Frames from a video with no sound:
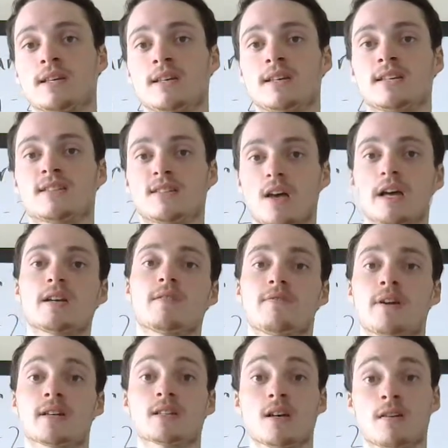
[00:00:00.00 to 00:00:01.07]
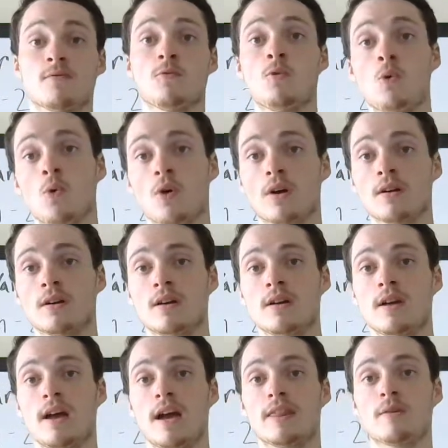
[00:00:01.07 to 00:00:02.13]
side effects of war.
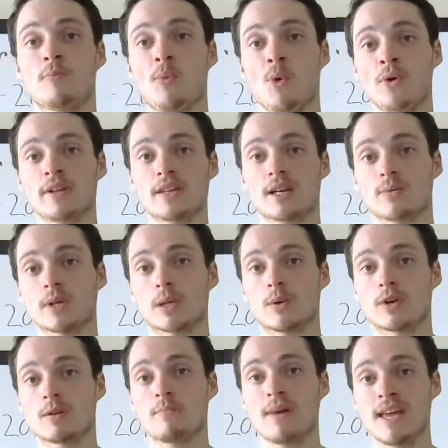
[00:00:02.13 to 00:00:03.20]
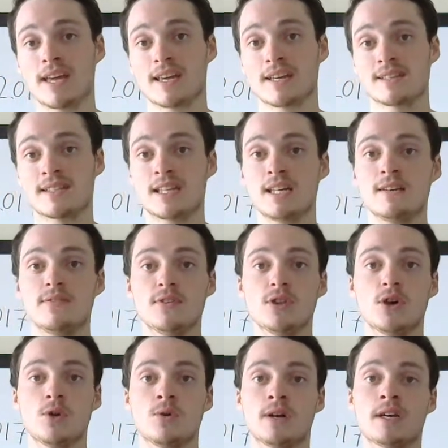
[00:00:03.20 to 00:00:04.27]
And the point that I really want to make is, even
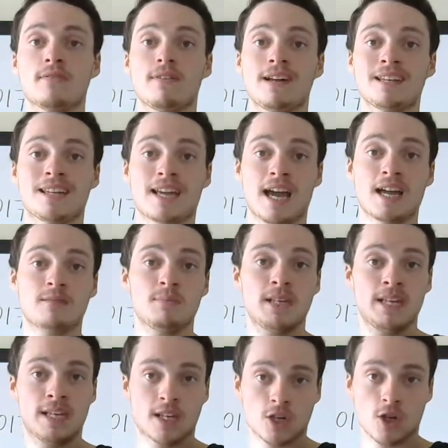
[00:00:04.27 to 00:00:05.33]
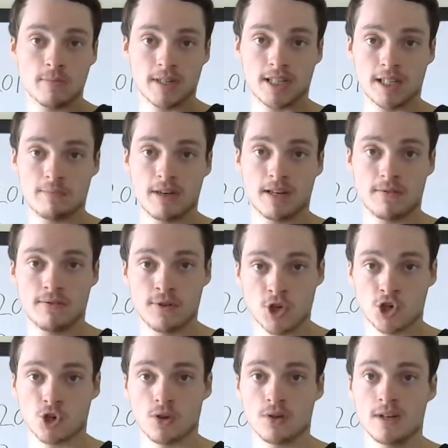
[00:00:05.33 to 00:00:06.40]
though an event can be economically
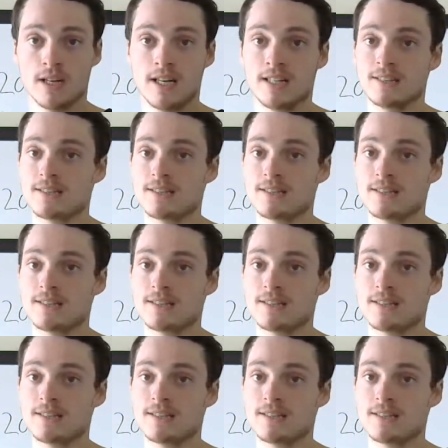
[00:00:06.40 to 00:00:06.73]
beneficial, it